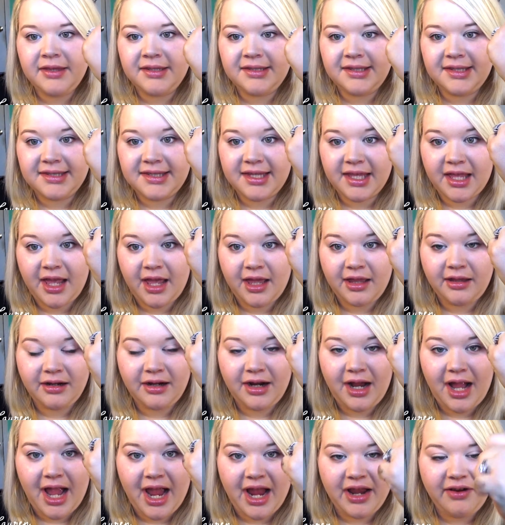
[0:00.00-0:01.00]
this is the
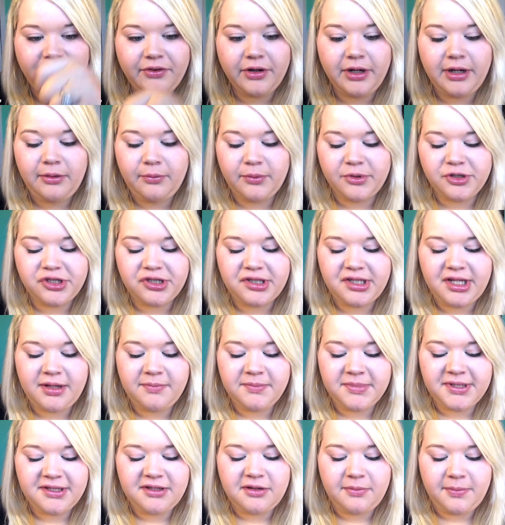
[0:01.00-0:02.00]
color Ivory, which
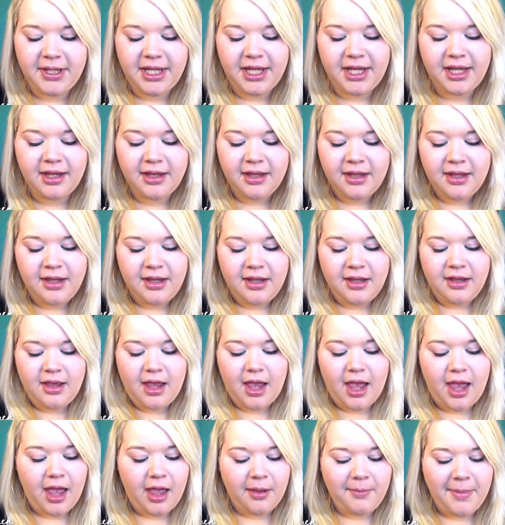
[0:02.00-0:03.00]
seems to be
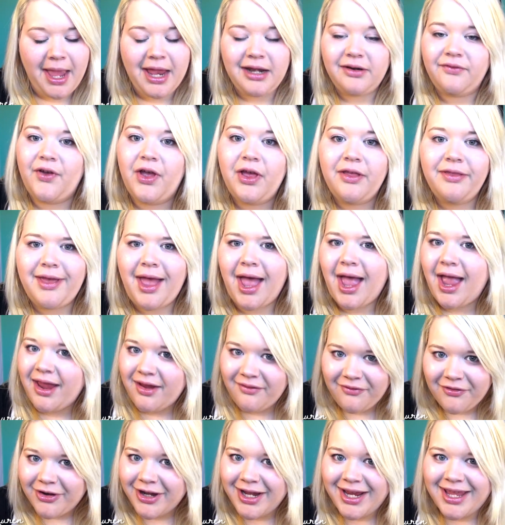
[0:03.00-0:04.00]
out of all the
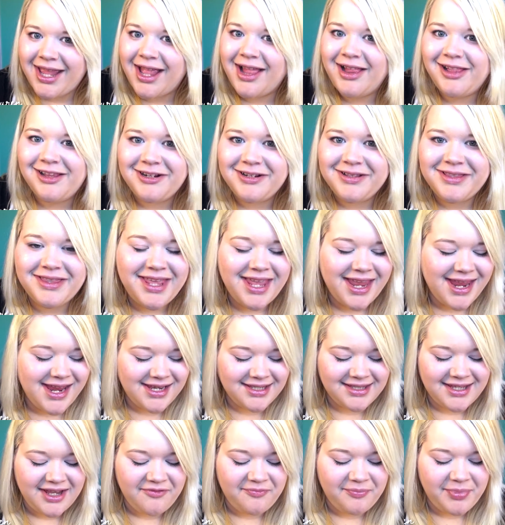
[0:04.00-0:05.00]
ivory colored
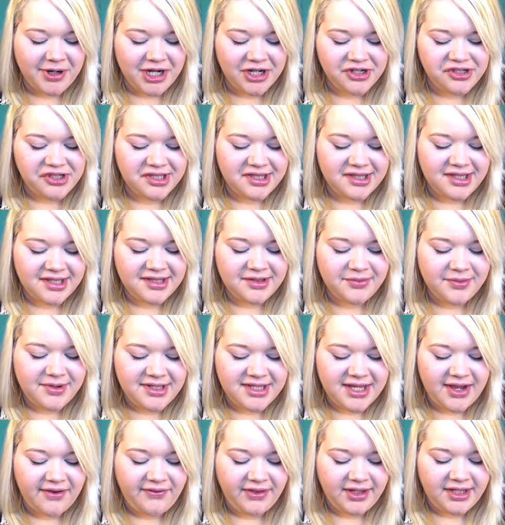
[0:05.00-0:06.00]
things I've purchased, this one
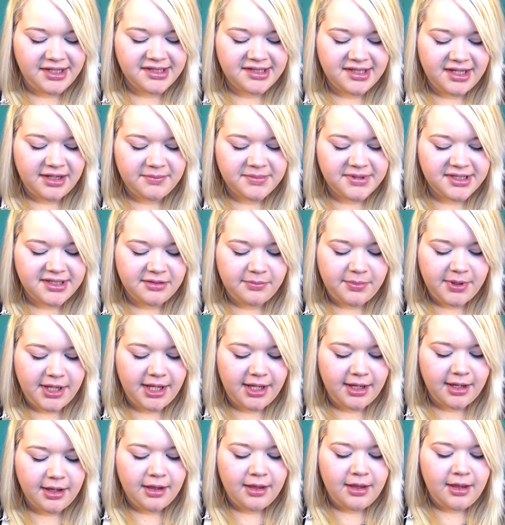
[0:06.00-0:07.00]
definitely seems to be